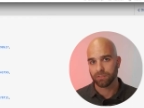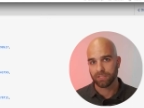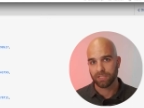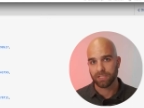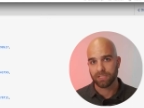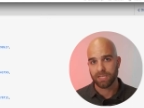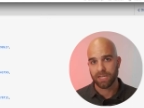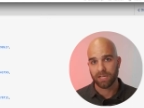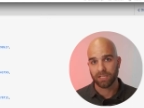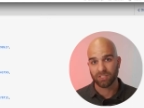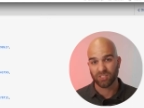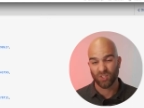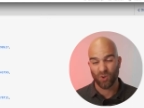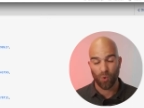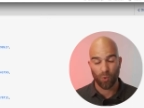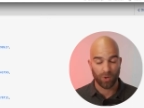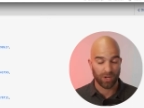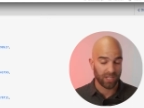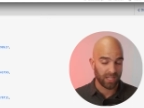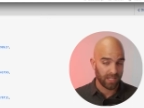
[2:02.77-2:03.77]
details
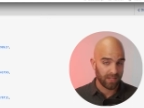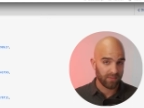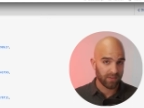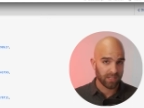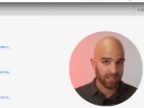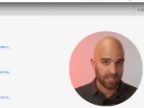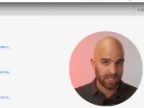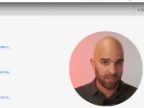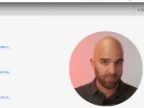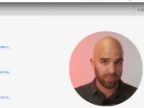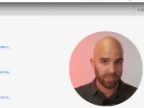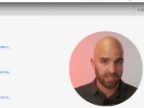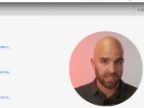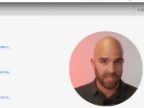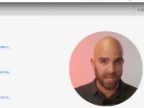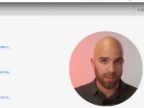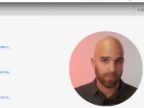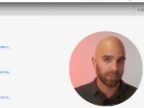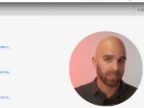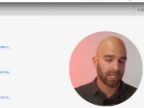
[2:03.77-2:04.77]
or even keeping the
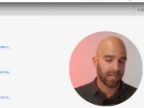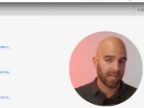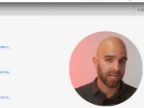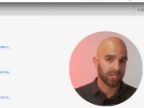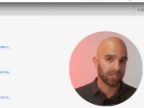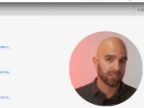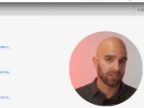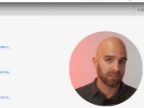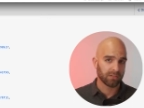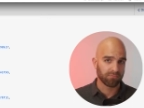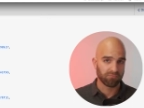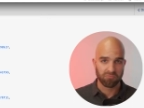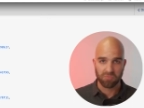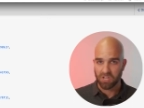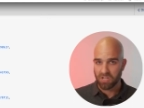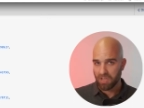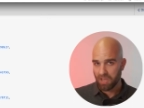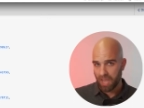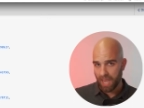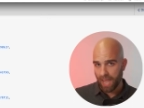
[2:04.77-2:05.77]
application
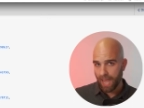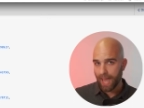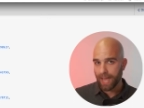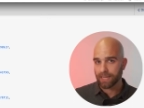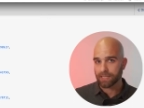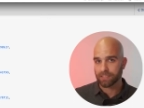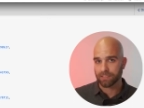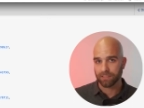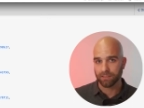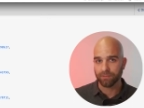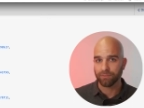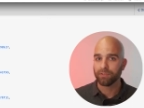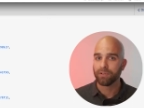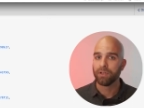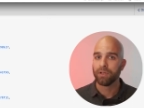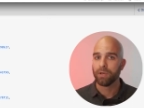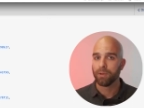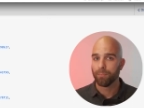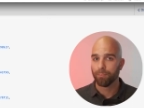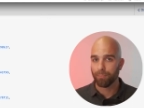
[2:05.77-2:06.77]
active
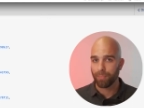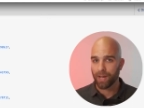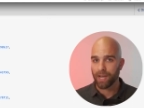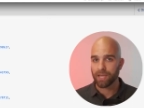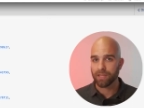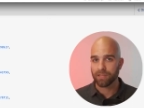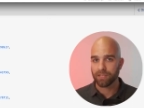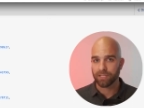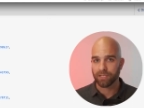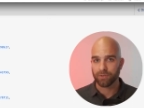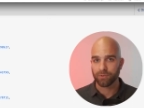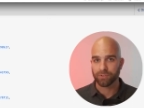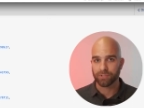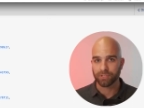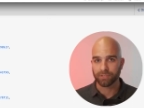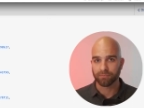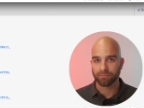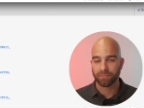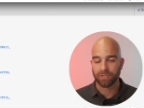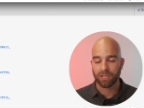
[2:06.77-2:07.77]
by the user.
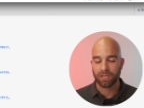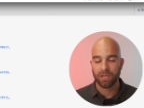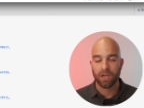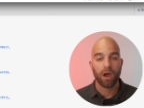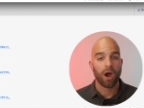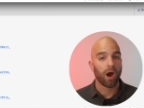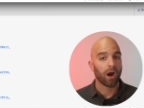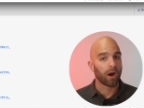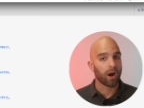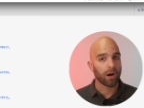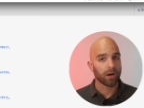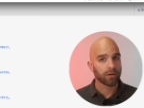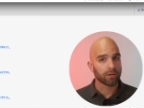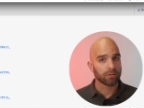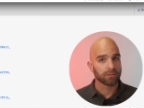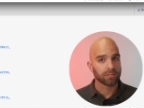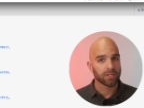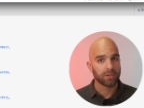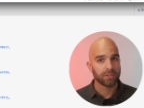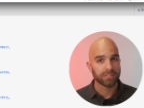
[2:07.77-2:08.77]
Our
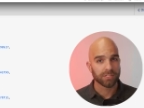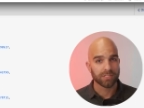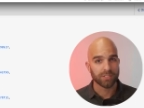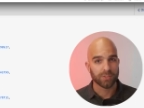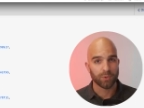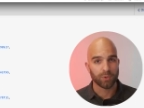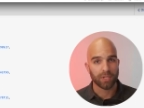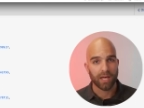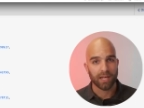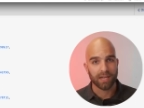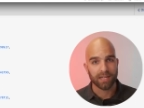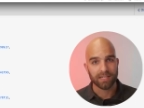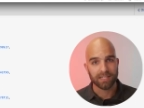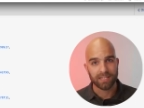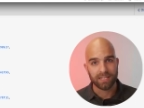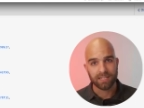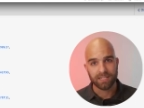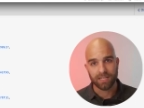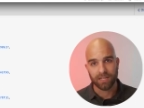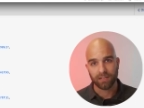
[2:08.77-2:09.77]
article goes into a lot of
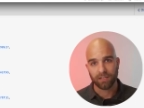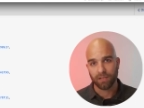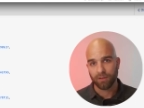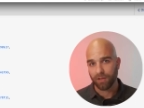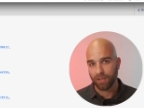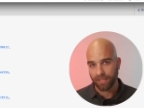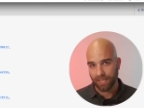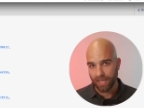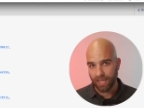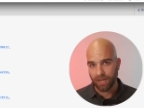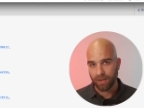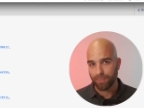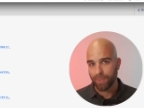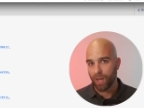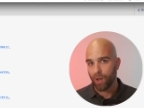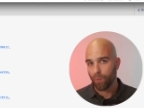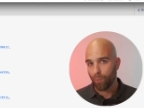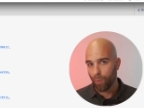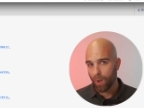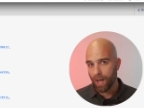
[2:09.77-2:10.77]
detail again
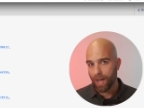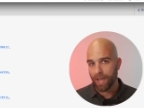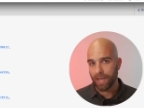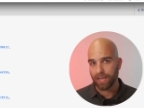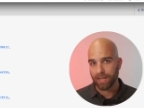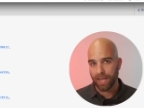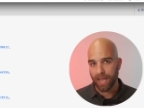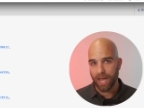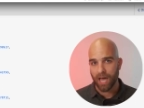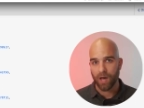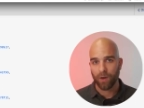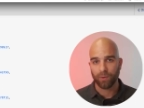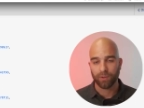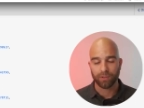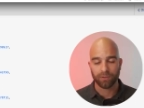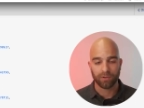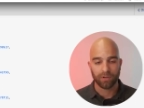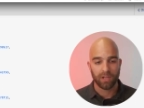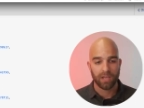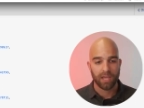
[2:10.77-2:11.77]
about why and how
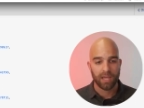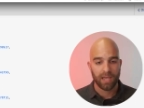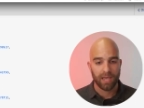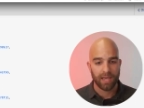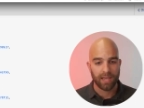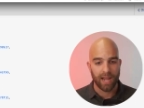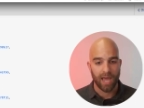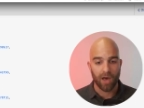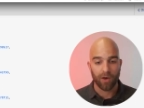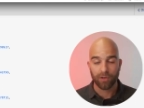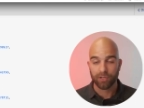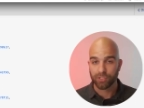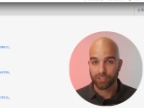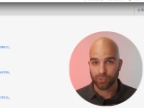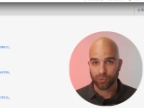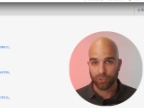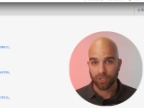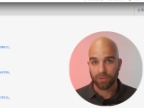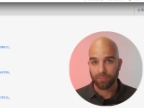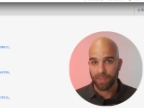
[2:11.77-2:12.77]
and, and how
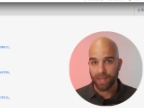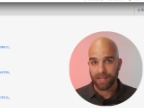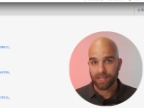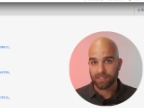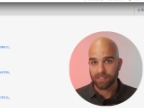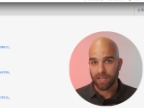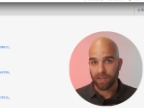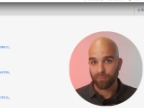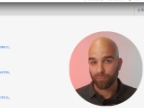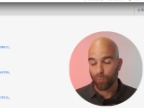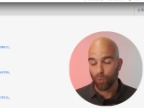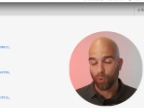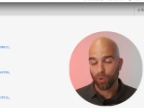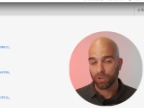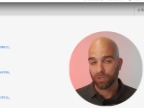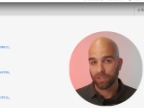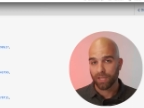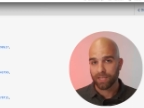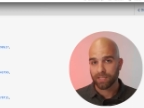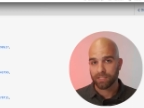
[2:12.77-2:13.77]
Hasura makes that more
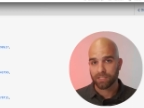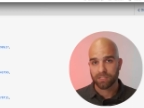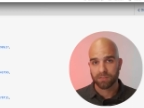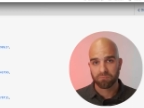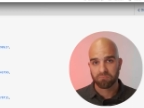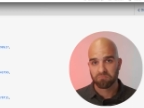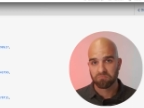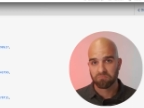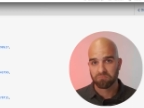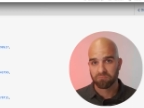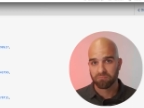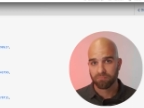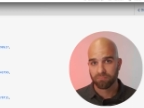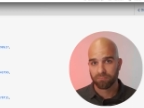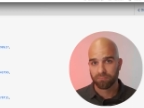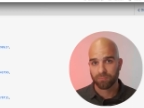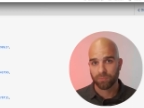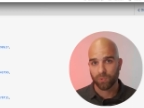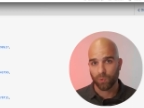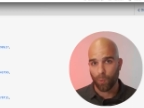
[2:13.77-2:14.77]
or less
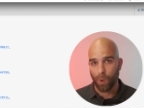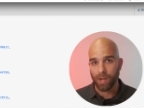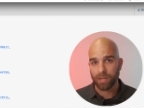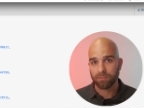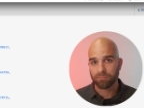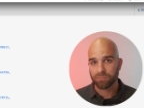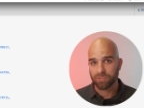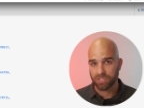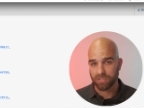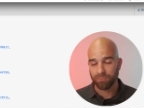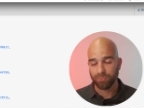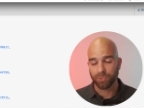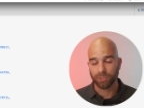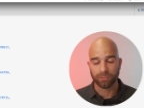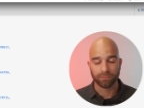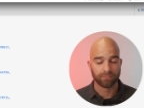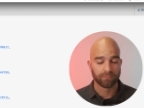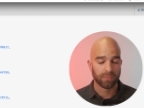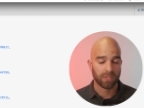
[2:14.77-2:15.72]
quite simple.